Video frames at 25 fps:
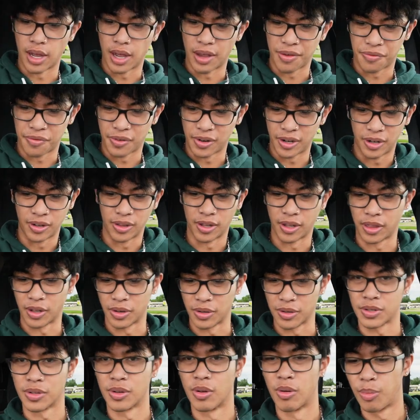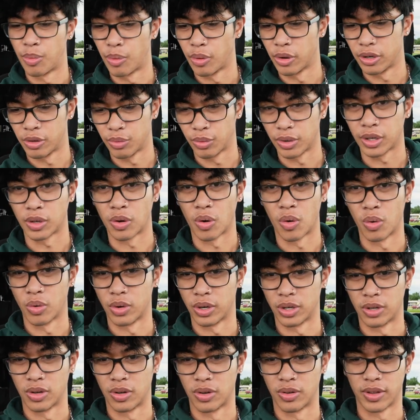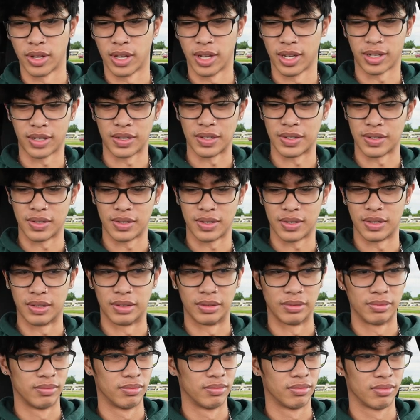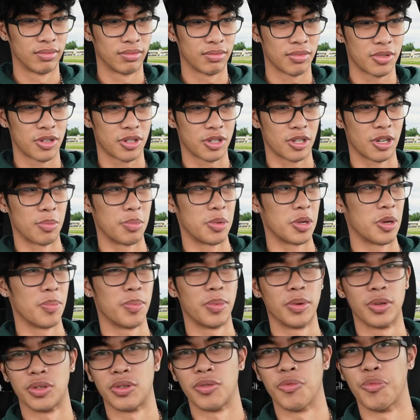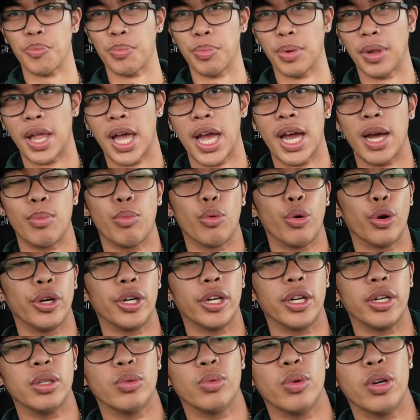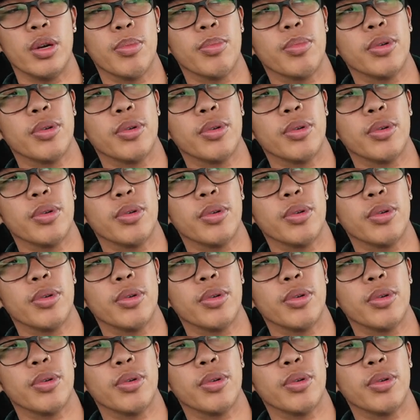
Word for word: I figured that there's no point in recording all that because, you know, just gonna be a bunch of blabbering anyway.